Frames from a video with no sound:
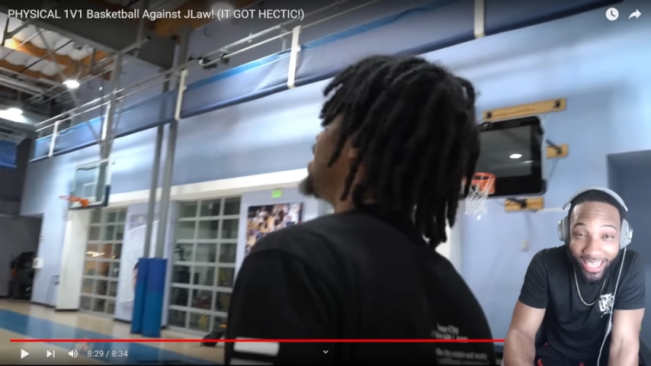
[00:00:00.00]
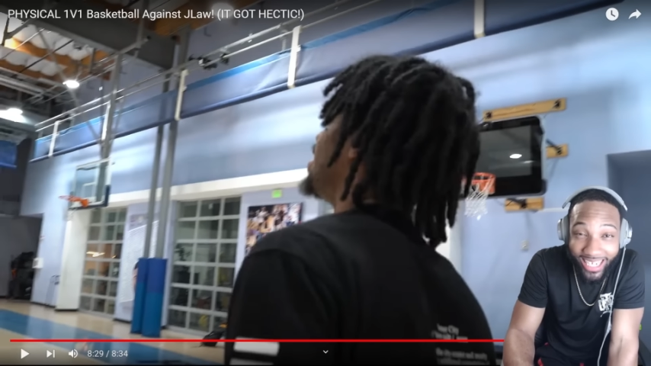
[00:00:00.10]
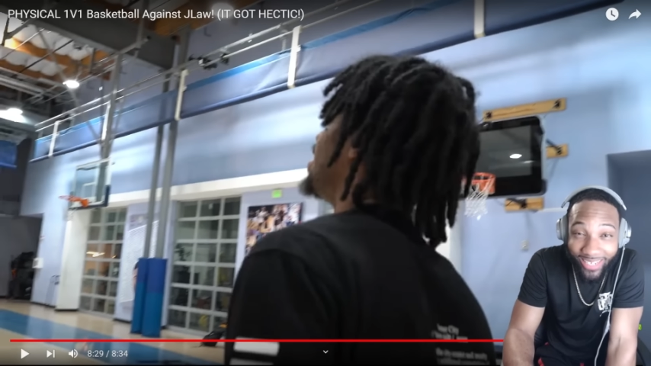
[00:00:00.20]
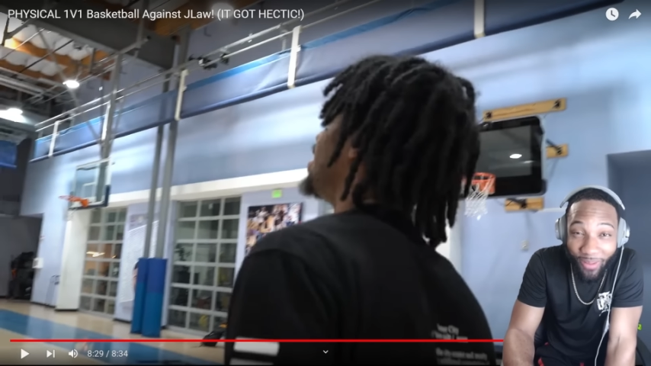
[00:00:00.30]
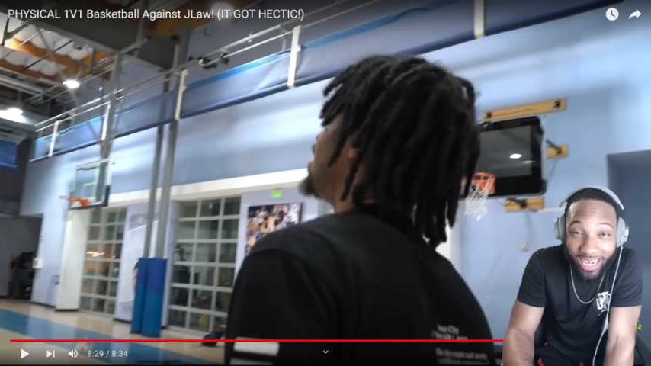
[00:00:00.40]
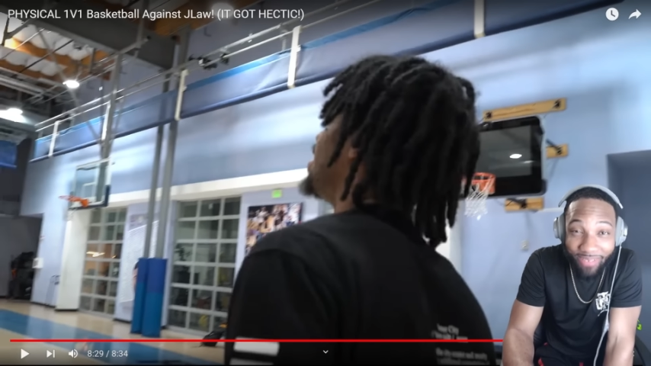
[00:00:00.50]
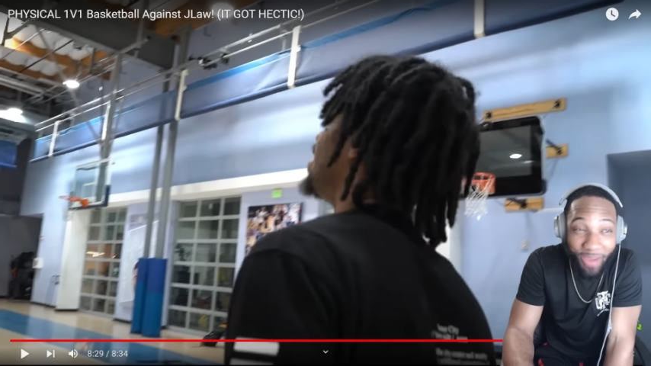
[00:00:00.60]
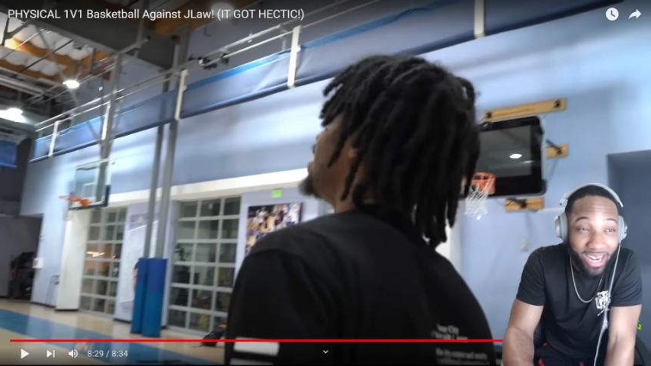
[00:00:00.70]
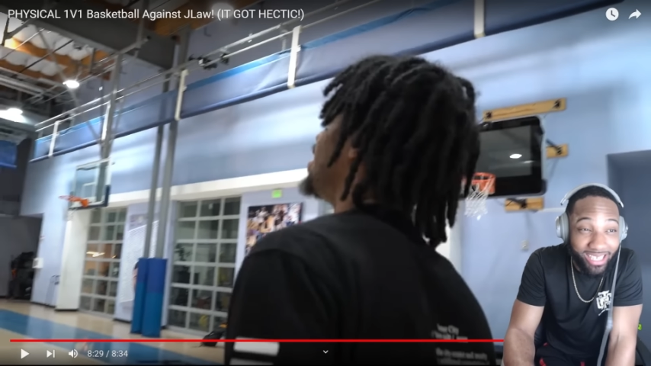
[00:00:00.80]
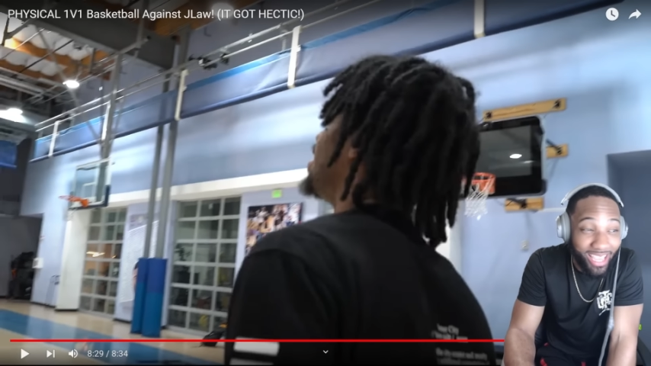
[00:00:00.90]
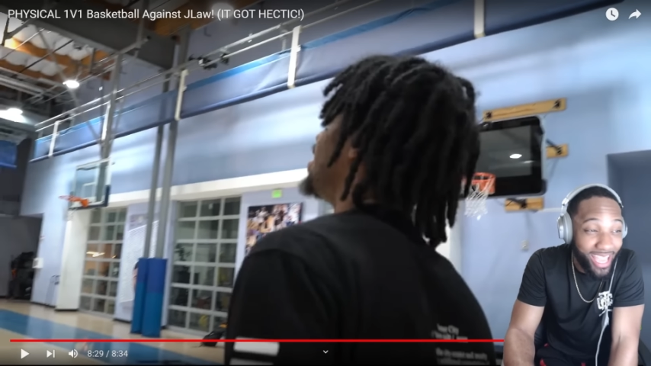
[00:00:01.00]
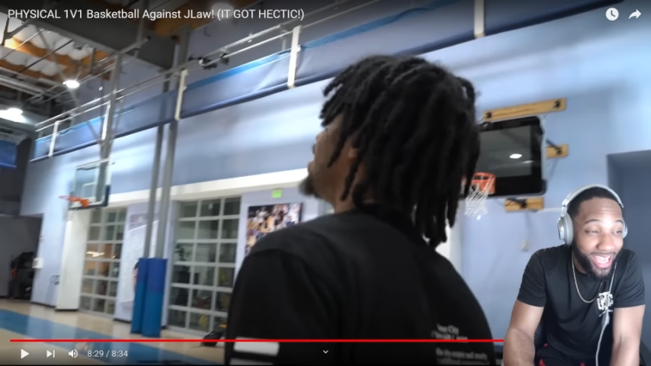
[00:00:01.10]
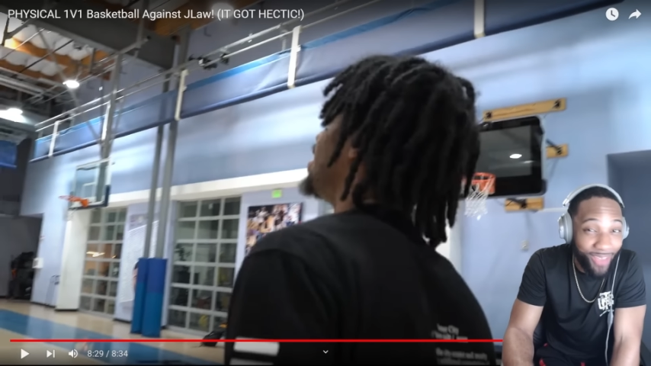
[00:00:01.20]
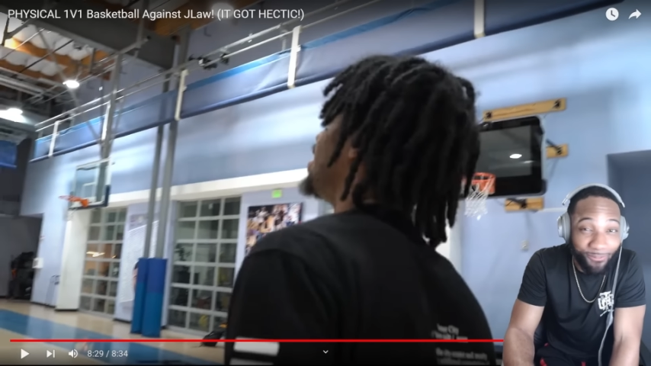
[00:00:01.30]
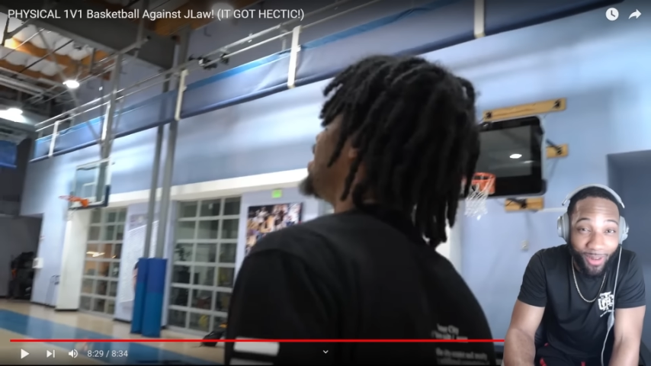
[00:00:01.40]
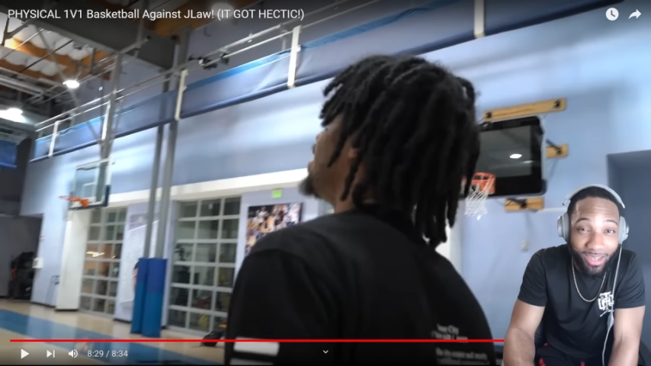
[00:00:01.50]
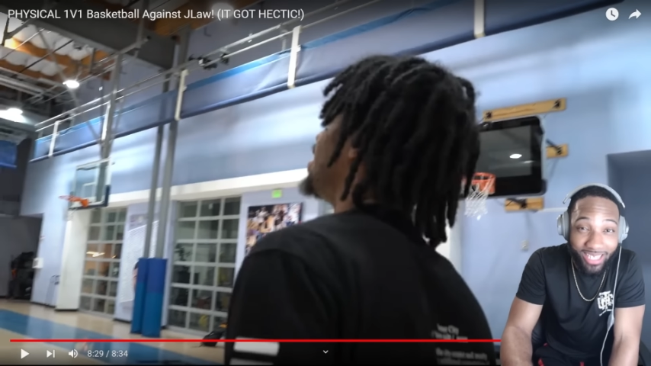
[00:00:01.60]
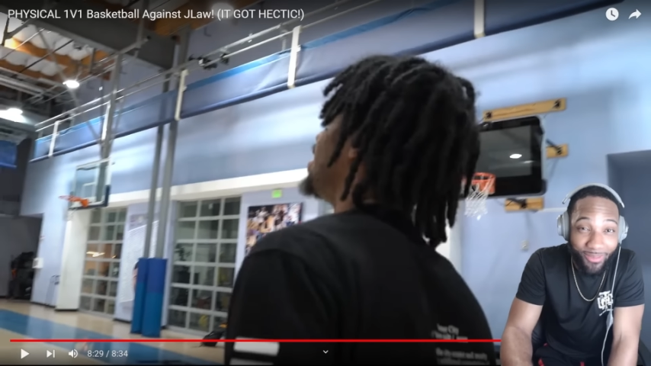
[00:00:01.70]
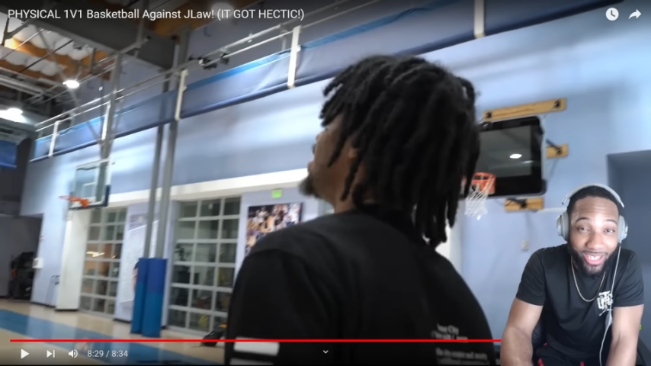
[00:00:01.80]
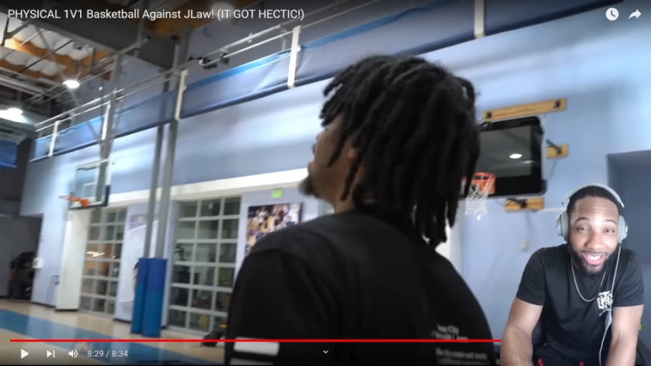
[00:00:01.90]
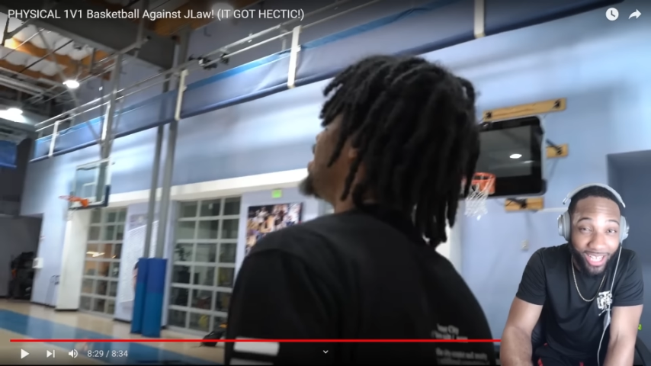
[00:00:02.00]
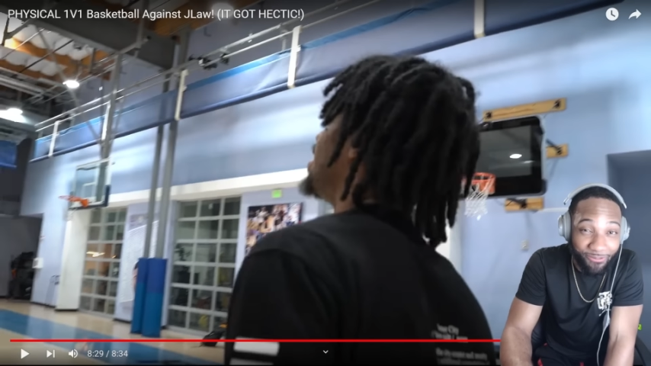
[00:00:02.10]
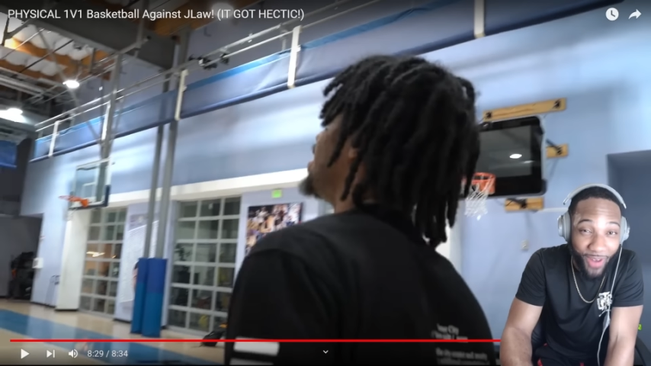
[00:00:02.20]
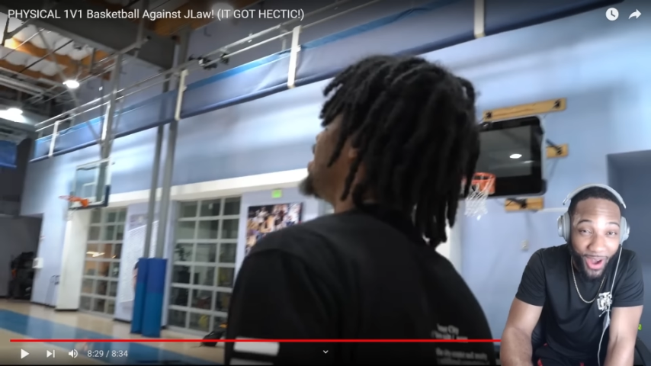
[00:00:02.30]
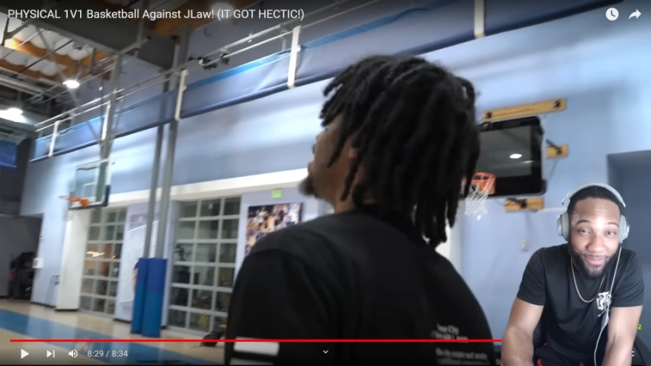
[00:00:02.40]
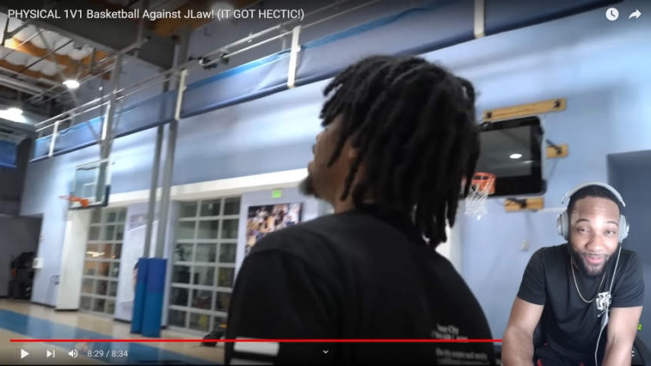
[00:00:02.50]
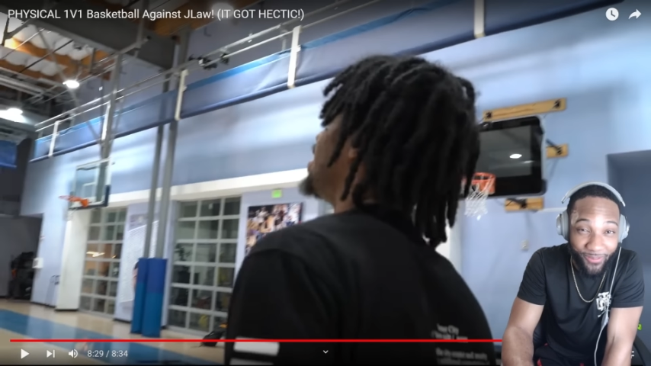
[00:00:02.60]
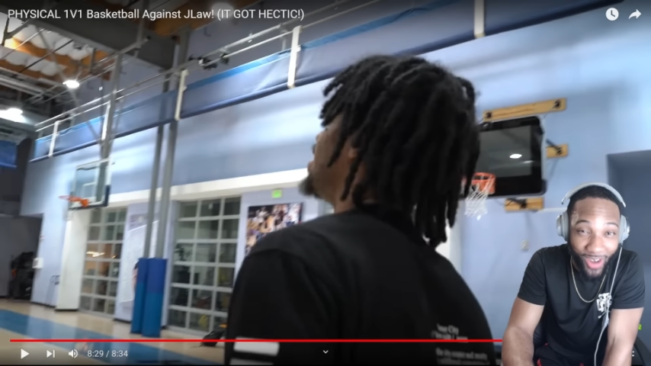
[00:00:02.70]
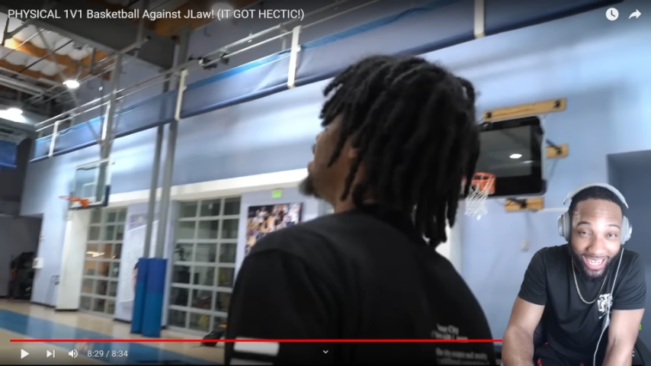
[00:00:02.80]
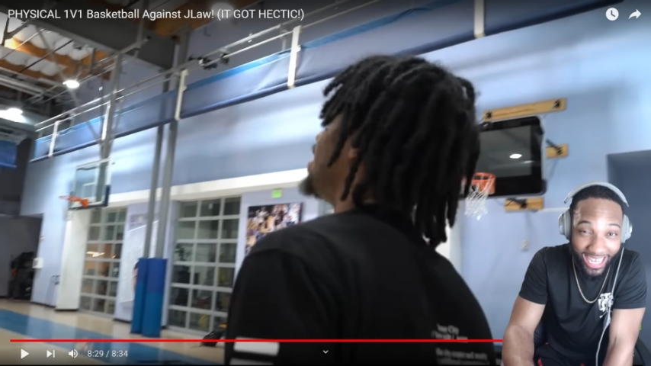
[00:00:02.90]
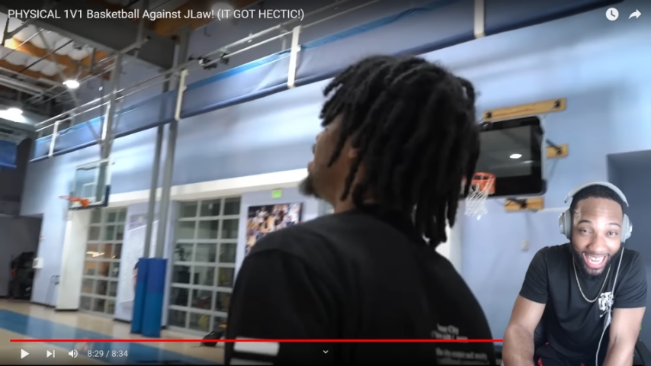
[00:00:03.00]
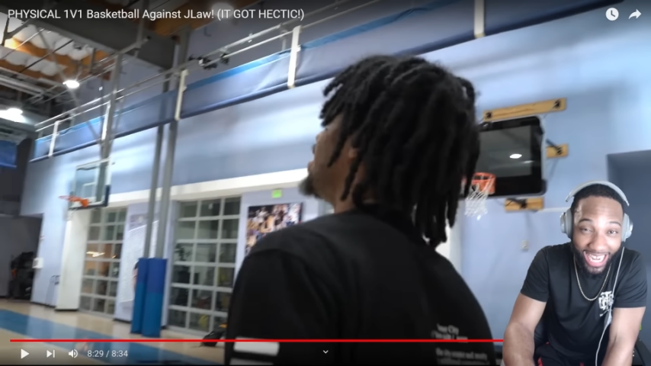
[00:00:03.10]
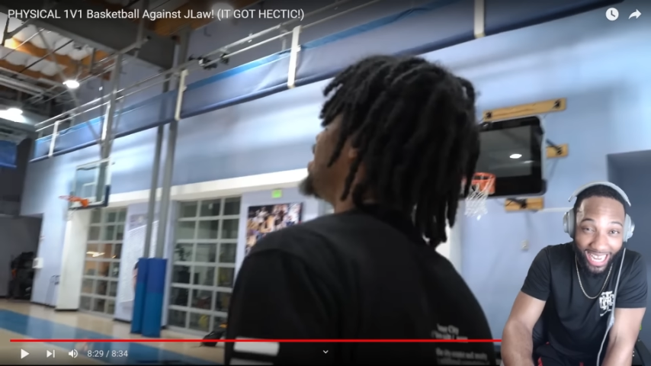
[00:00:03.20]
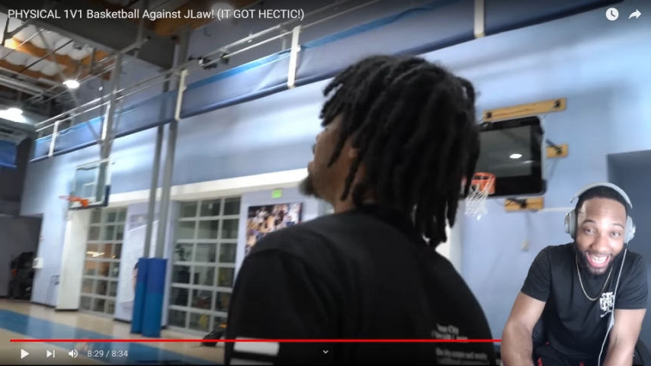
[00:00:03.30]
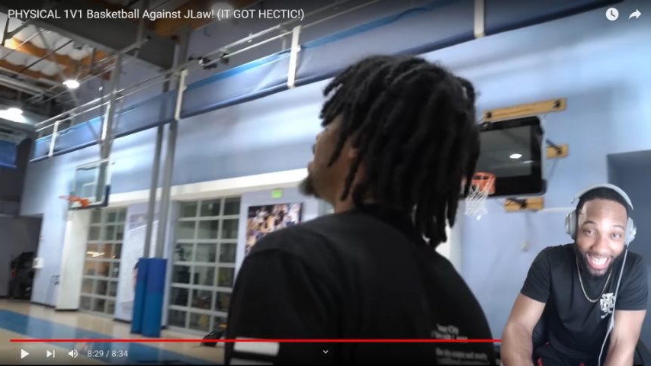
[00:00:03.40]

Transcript: Why, why does an AK-47 shot fired before fired at Kenny?